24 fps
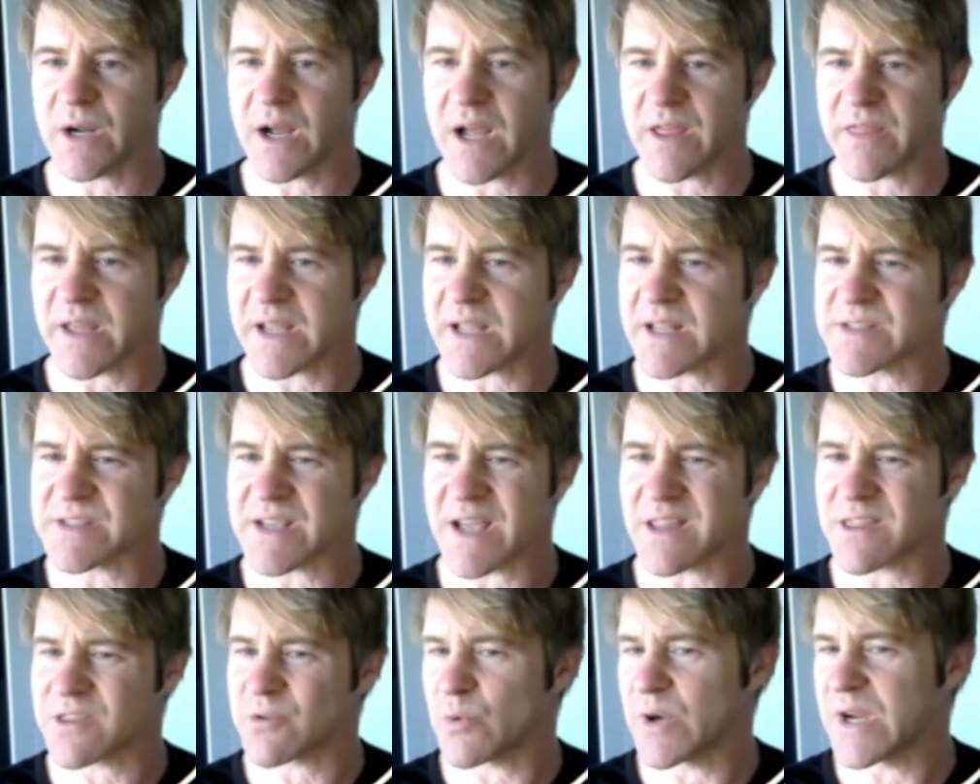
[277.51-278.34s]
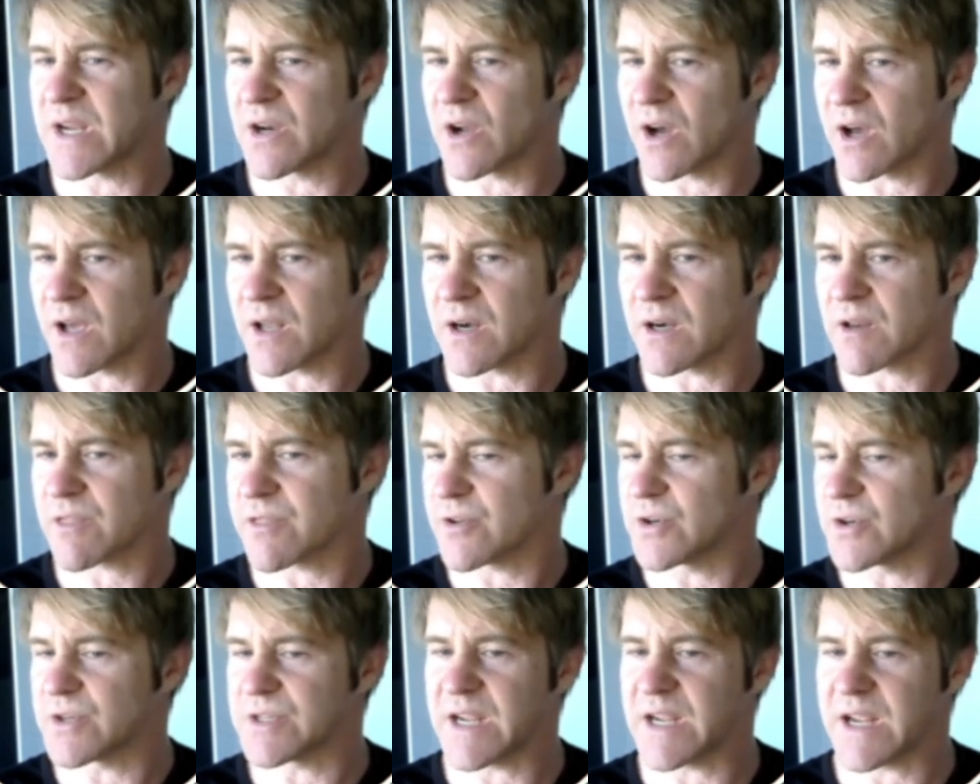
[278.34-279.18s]
I think it's at
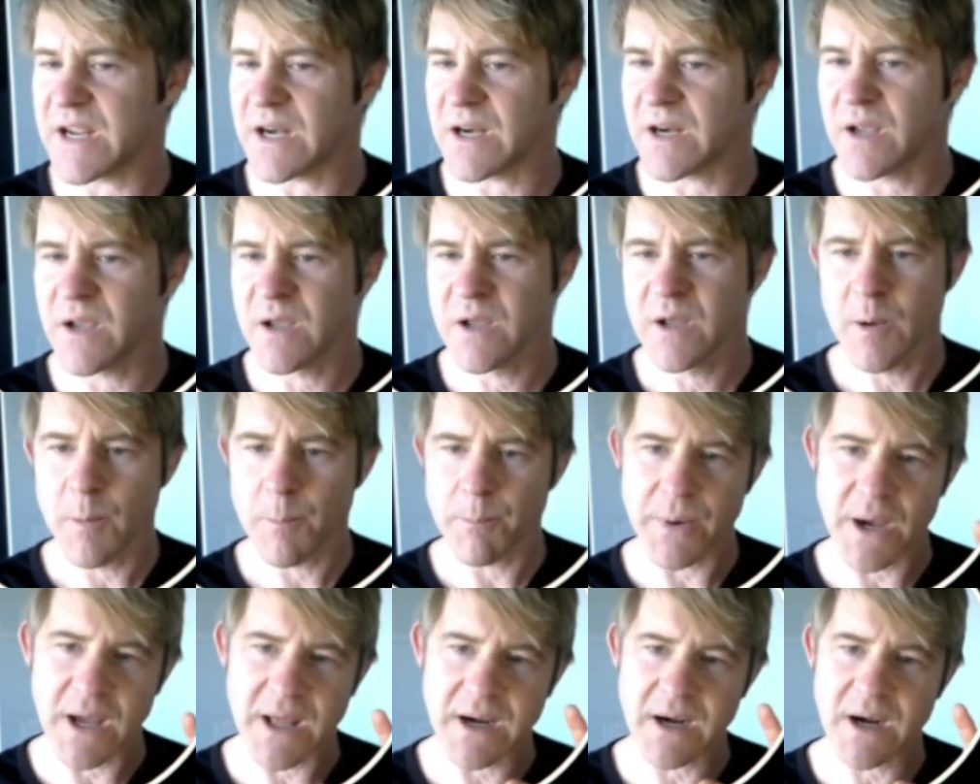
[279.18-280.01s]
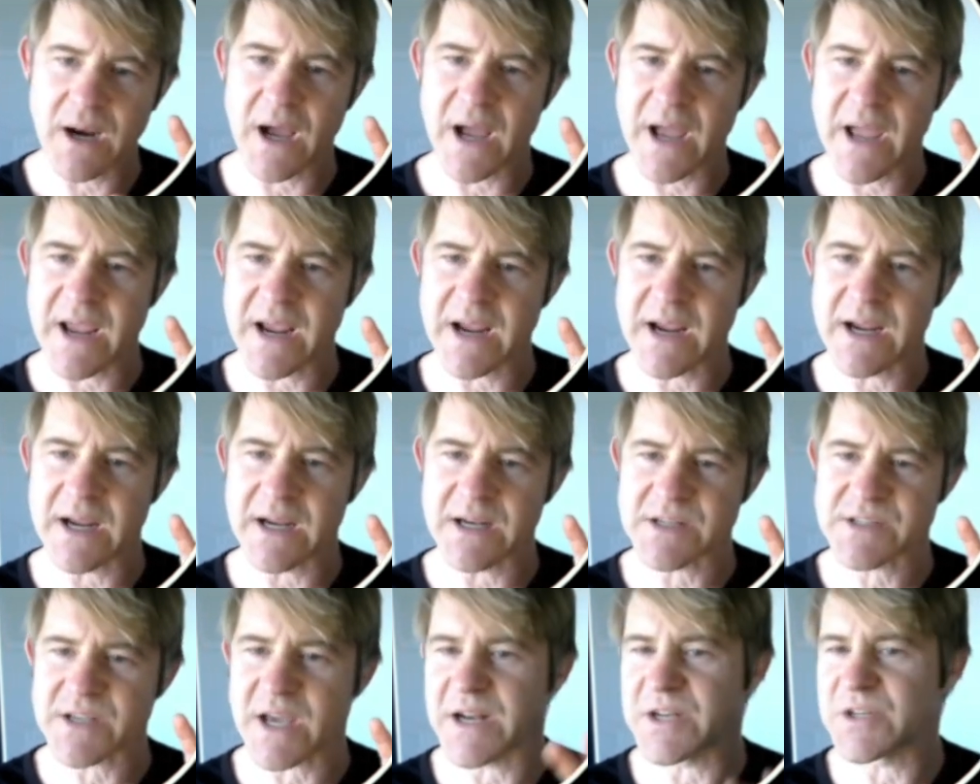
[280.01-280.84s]
3.13, but I
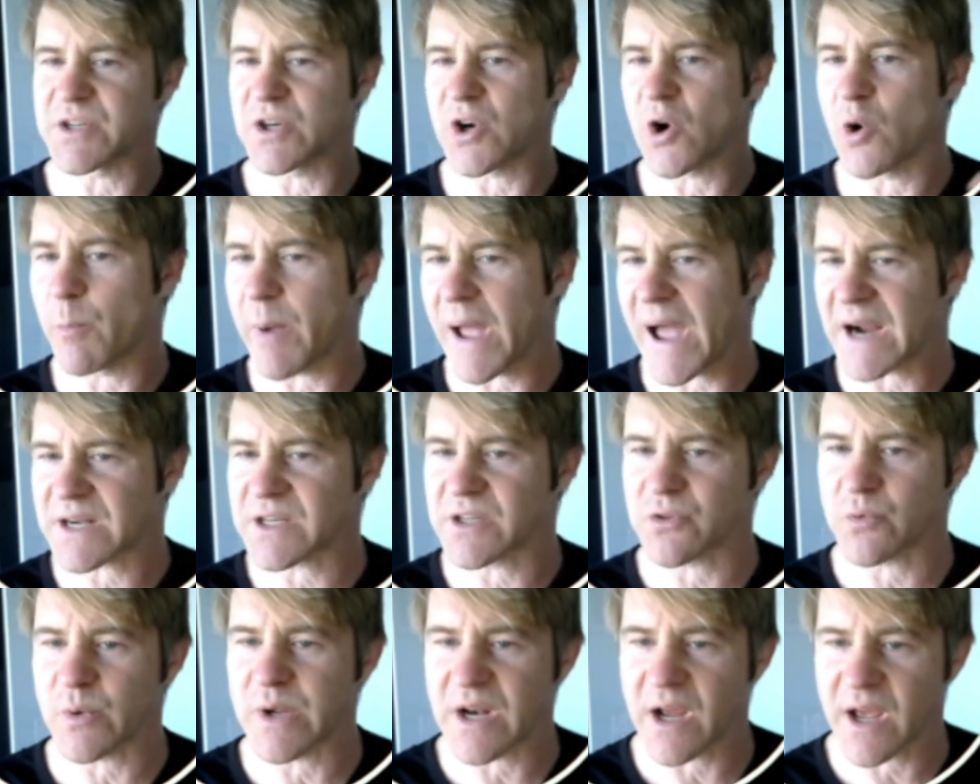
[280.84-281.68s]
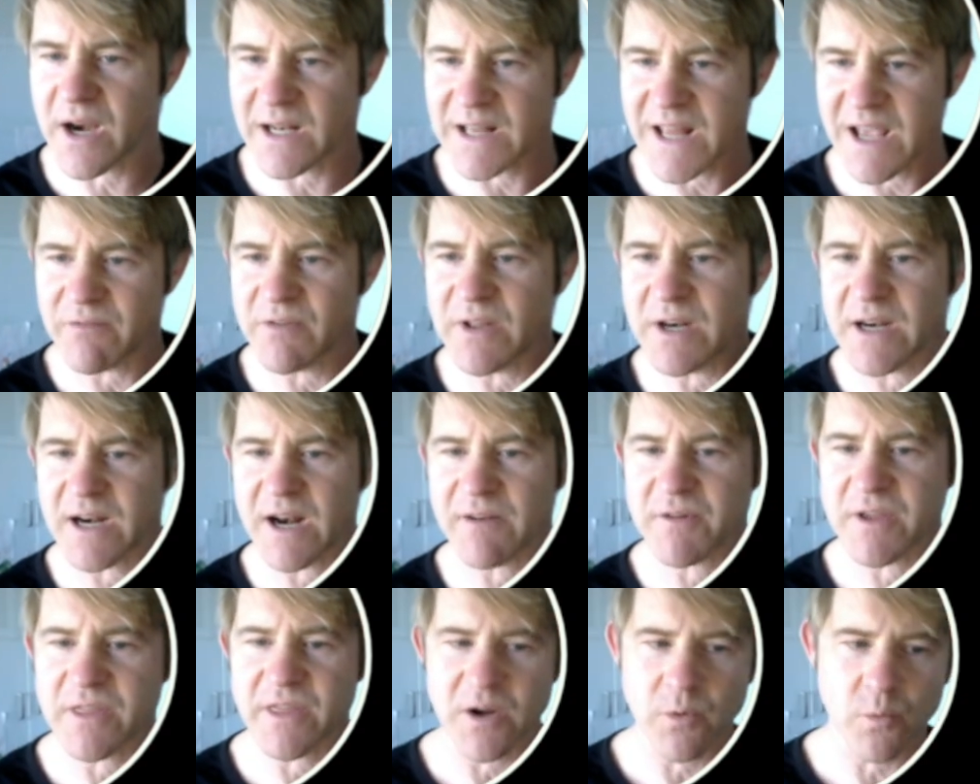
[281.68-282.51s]
decided to go back to 3.11 and
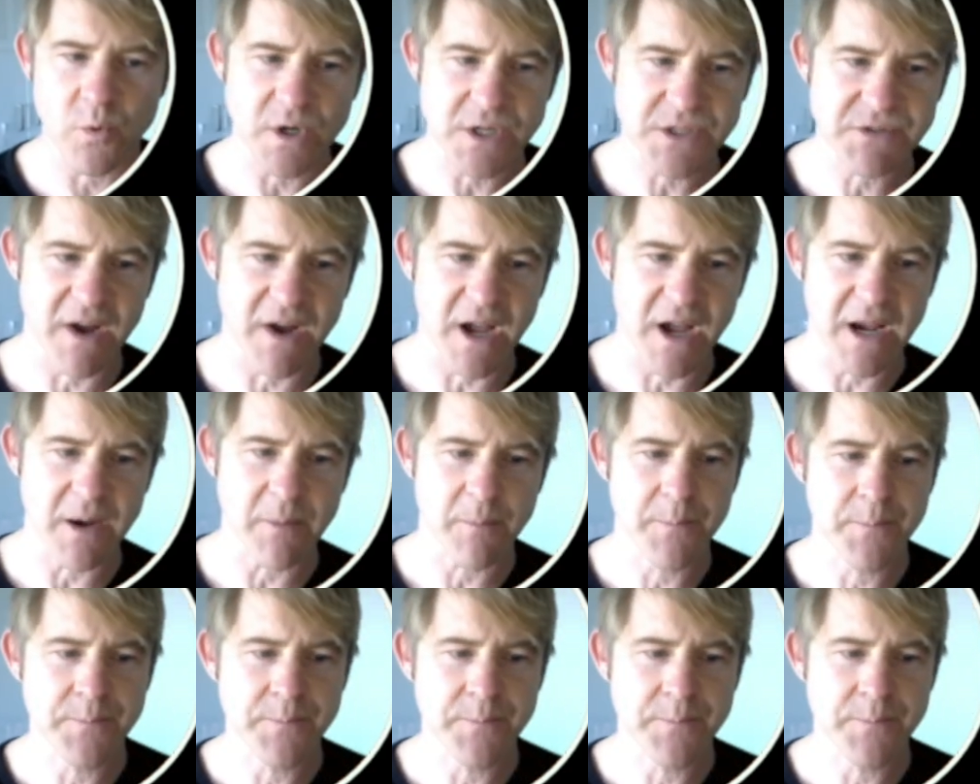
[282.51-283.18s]
everything works fine.